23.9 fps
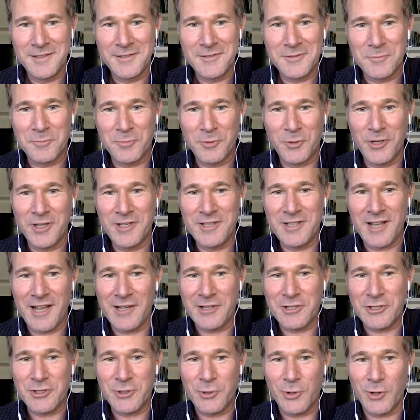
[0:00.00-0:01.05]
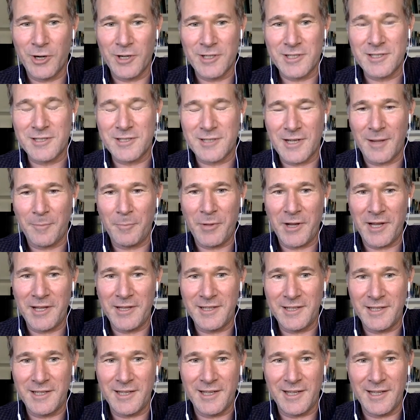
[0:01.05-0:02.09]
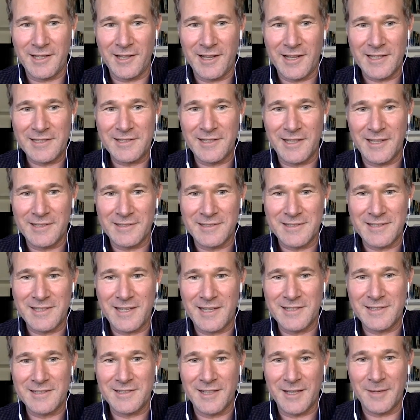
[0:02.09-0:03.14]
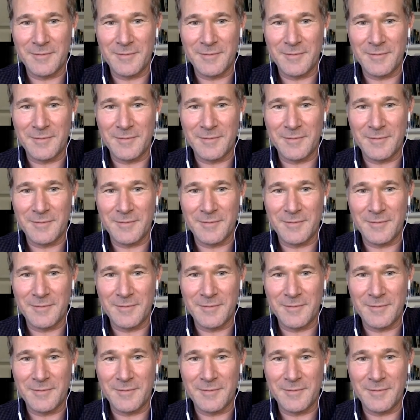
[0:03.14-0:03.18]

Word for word: and some pretty tight shorts, stop by the uh, Los Angeles Tennis